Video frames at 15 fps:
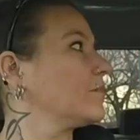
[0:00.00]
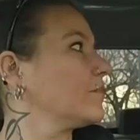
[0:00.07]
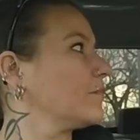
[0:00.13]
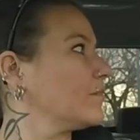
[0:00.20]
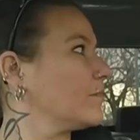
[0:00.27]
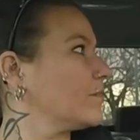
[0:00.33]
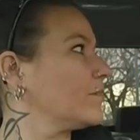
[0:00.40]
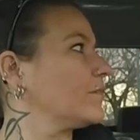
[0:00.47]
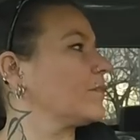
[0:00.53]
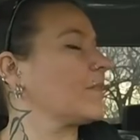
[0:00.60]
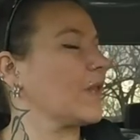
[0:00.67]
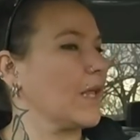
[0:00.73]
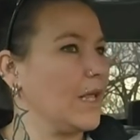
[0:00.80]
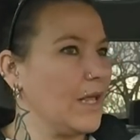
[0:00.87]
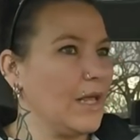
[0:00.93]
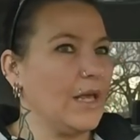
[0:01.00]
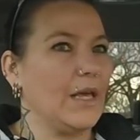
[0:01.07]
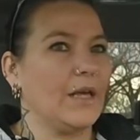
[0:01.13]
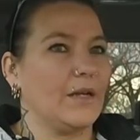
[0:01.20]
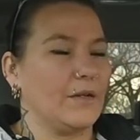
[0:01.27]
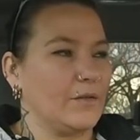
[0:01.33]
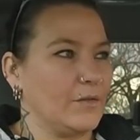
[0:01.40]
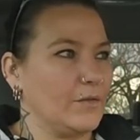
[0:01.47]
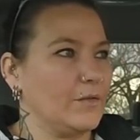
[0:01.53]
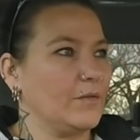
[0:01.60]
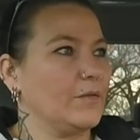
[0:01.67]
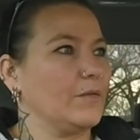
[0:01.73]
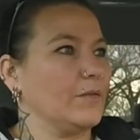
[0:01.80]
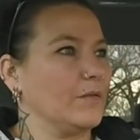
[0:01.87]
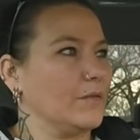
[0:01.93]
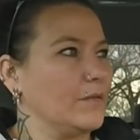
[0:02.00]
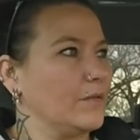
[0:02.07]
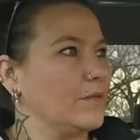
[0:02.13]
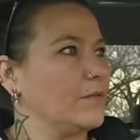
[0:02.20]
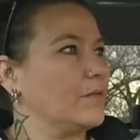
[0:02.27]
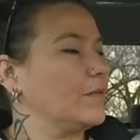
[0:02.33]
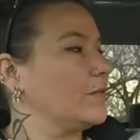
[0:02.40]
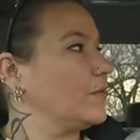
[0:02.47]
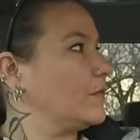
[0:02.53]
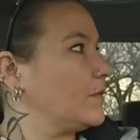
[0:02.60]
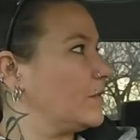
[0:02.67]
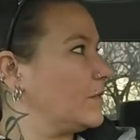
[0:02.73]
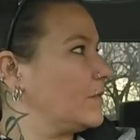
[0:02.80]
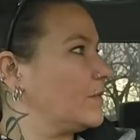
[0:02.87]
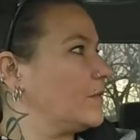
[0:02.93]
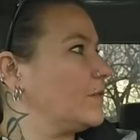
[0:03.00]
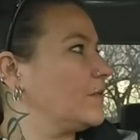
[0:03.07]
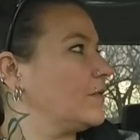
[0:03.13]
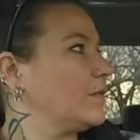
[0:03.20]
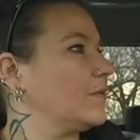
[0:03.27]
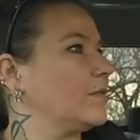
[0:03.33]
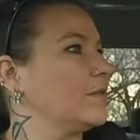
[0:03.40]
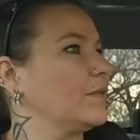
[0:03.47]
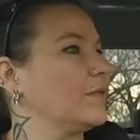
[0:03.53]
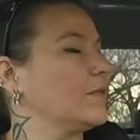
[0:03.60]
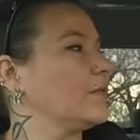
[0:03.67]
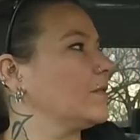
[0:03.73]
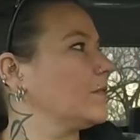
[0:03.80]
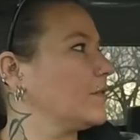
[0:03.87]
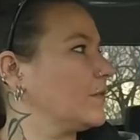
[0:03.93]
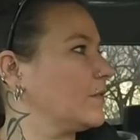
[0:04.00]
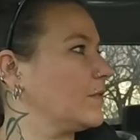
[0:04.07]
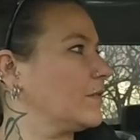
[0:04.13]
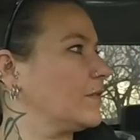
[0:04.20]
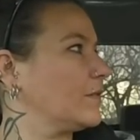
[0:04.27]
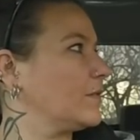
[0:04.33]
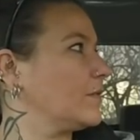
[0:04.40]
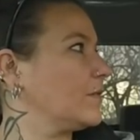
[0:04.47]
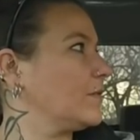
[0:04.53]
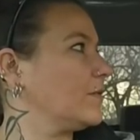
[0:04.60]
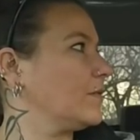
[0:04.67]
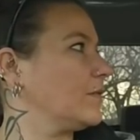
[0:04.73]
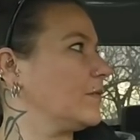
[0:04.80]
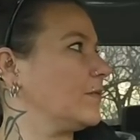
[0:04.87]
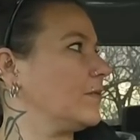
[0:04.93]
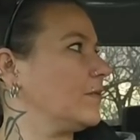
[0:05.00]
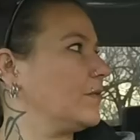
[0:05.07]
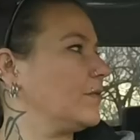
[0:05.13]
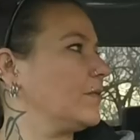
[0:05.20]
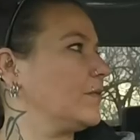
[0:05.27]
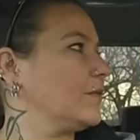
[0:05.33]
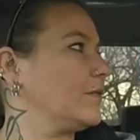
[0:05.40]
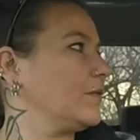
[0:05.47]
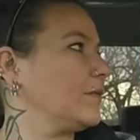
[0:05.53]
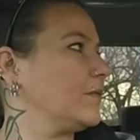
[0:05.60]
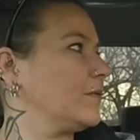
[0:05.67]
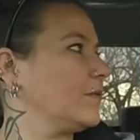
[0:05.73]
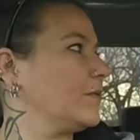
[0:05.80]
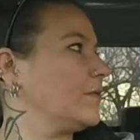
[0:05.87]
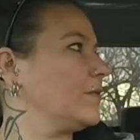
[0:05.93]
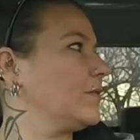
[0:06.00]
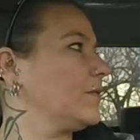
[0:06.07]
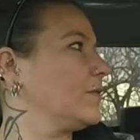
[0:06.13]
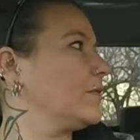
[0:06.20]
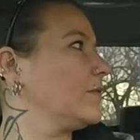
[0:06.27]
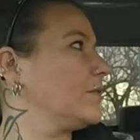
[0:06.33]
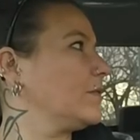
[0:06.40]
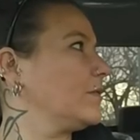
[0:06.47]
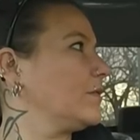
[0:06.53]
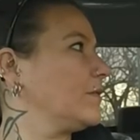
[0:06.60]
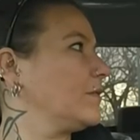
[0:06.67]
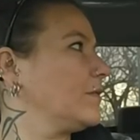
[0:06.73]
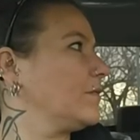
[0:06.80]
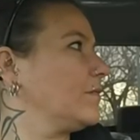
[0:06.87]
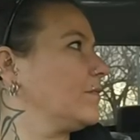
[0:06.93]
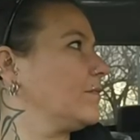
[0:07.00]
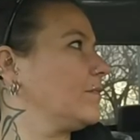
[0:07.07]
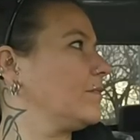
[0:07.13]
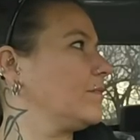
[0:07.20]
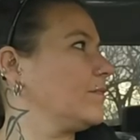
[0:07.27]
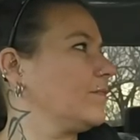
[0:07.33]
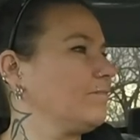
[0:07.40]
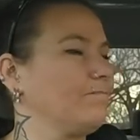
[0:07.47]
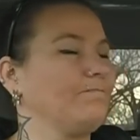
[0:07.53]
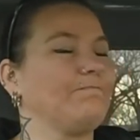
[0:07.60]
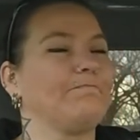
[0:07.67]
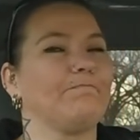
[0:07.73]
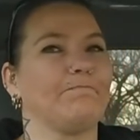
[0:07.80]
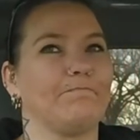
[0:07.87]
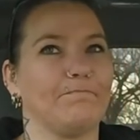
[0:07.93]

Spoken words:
No words are spoken by the person on screen.